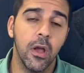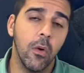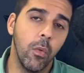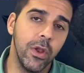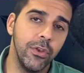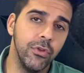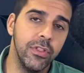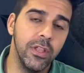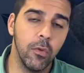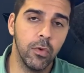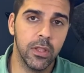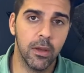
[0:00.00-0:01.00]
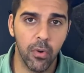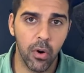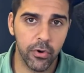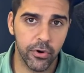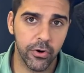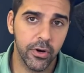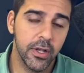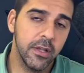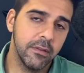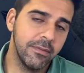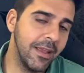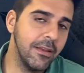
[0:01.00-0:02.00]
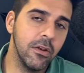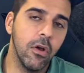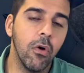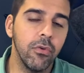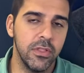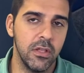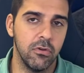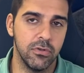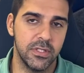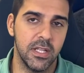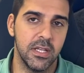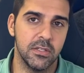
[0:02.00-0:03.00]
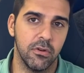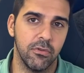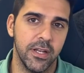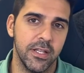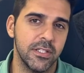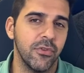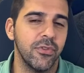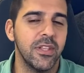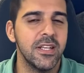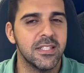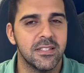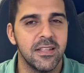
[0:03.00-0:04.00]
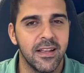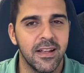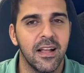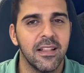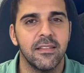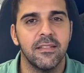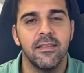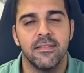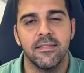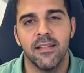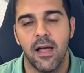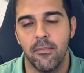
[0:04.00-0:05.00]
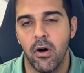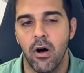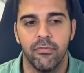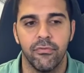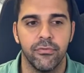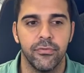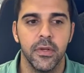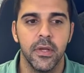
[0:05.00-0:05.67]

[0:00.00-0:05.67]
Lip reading: when you deal with a broker, they know those things already, so they cut this time off.